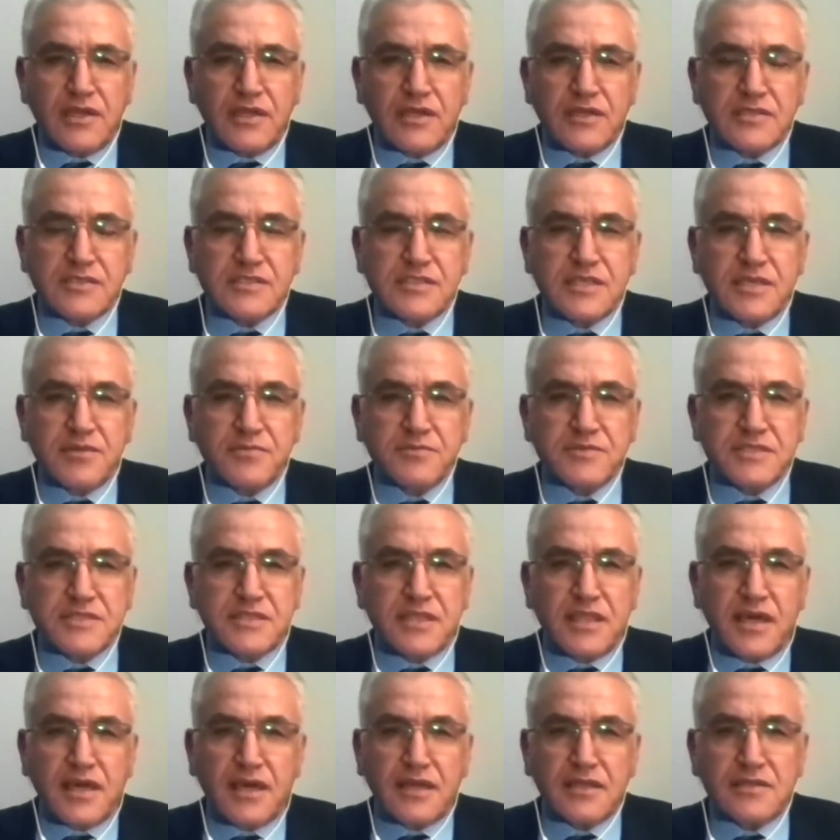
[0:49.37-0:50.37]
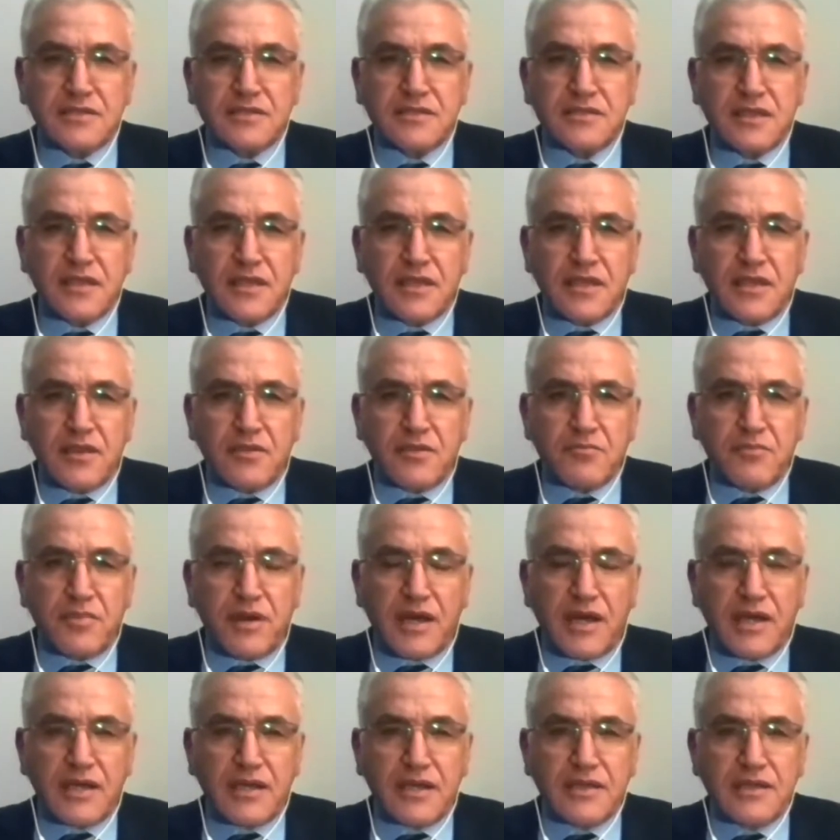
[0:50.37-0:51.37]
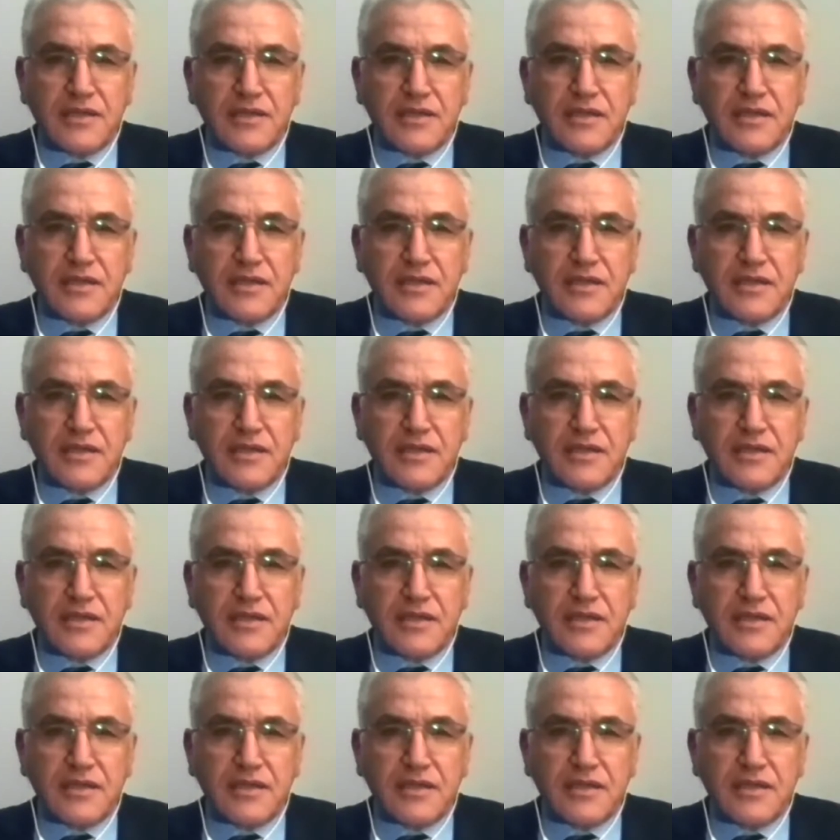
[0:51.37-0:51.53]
it seems that by